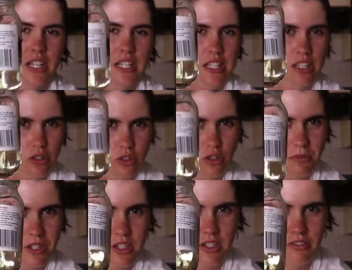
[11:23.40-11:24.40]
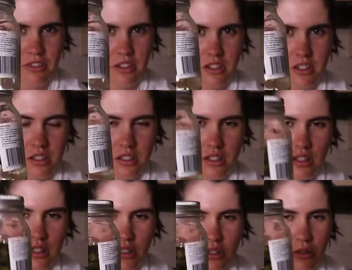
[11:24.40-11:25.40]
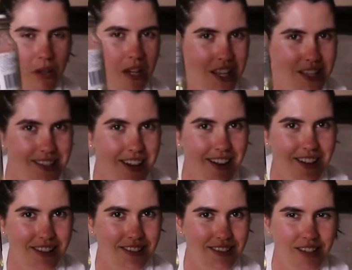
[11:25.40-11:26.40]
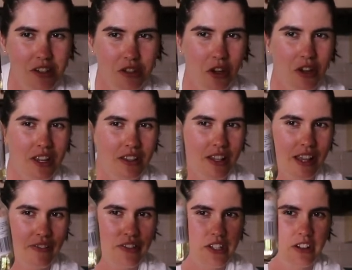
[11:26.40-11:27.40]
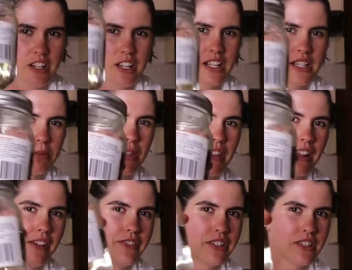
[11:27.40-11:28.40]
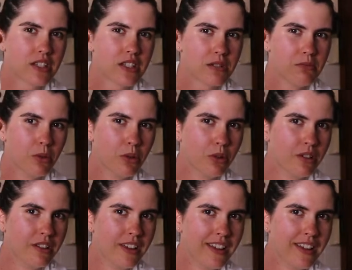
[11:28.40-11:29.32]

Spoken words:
It doesn't look too much different to when I started soaking the lavender in it, except that the lavender is just more,